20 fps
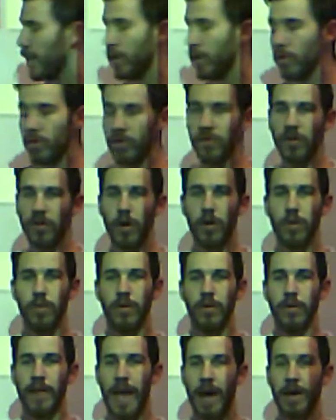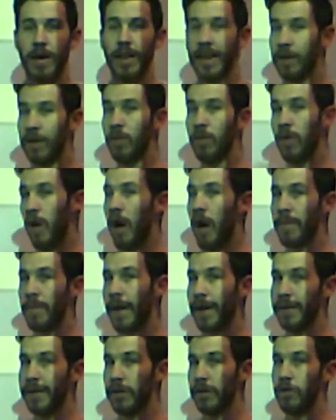you just go down and it will
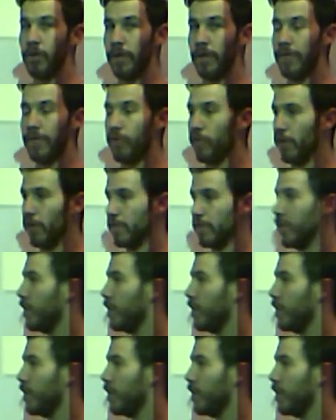automatically do it for you. So